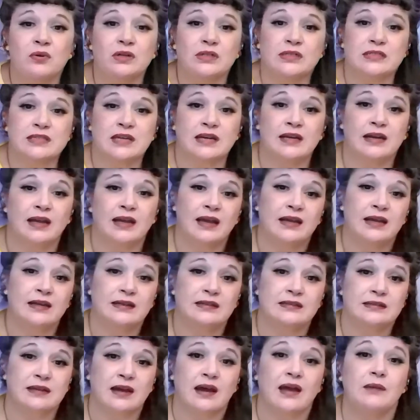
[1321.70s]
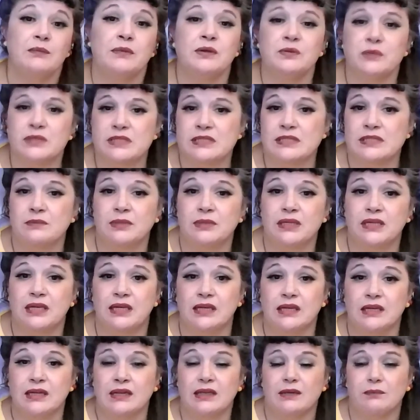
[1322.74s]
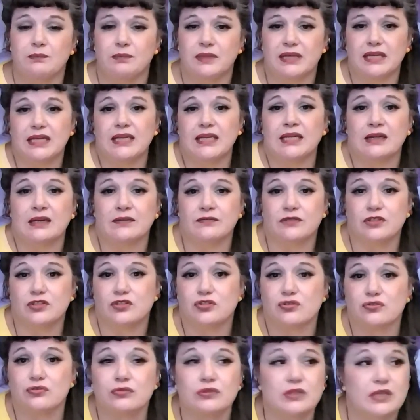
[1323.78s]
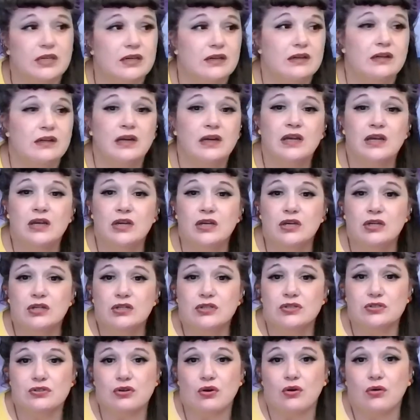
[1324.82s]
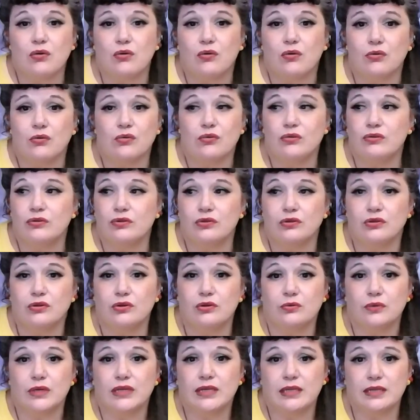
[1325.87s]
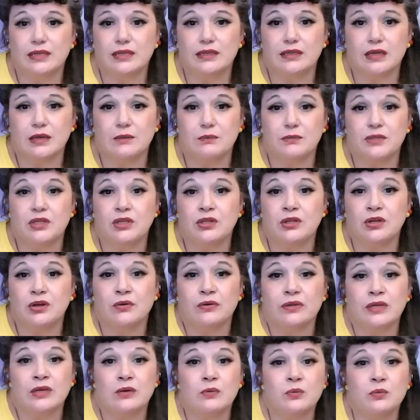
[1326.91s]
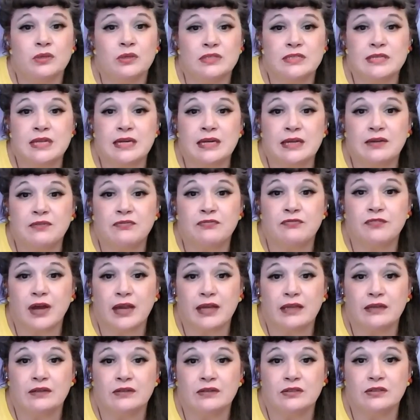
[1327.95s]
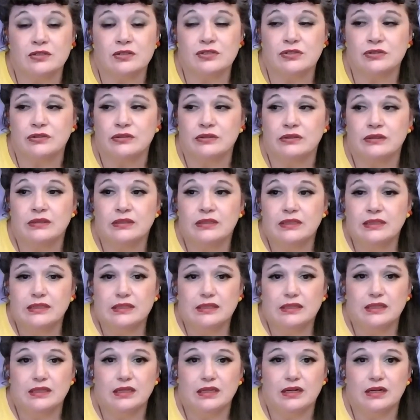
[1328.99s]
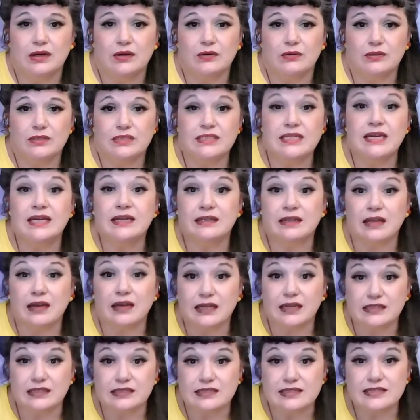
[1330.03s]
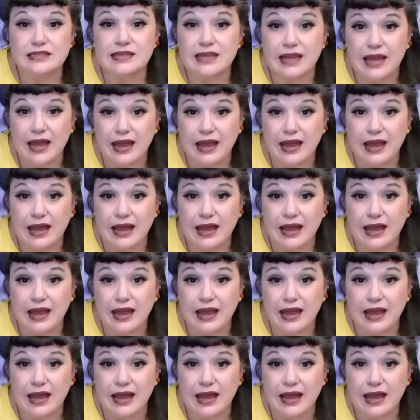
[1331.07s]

done ahead of time. It was the beginning of the school year. So the curriculum, you know, there weren't any finals or, you know, deadlines yet.